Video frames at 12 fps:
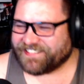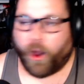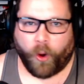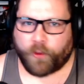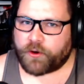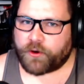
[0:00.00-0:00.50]

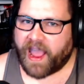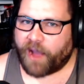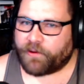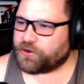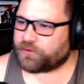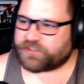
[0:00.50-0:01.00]
Order now
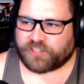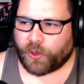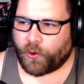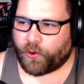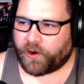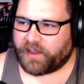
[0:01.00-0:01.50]
and you'll
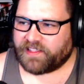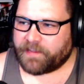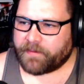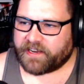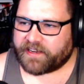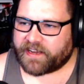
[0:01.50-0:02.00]
score a
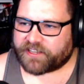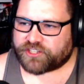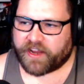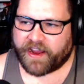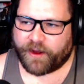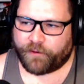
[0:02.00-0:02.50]
limited edition
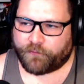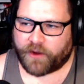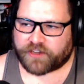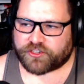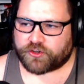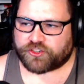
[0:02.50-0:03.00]
air
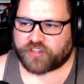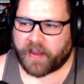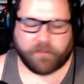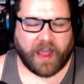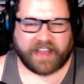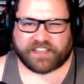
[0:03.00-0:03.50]
freshener shaped
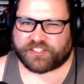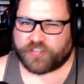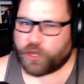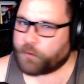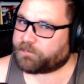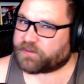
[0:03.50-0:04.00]
like
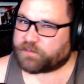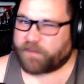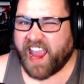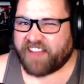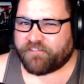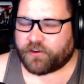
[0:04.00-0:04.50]
Snoop's
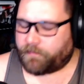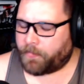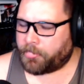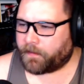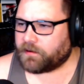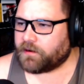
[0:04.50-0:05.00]
favorite.
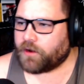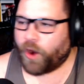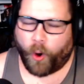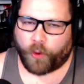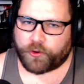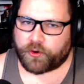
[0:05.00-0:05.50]

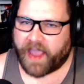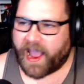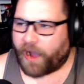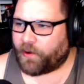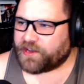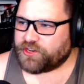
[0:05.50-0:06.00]
Order
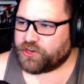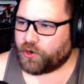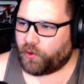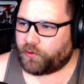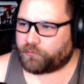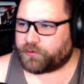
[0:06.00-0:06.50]
now and
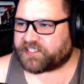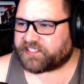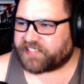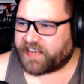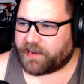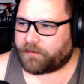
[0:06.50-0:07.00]
you'll
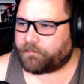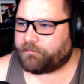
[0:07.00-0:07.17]
receive.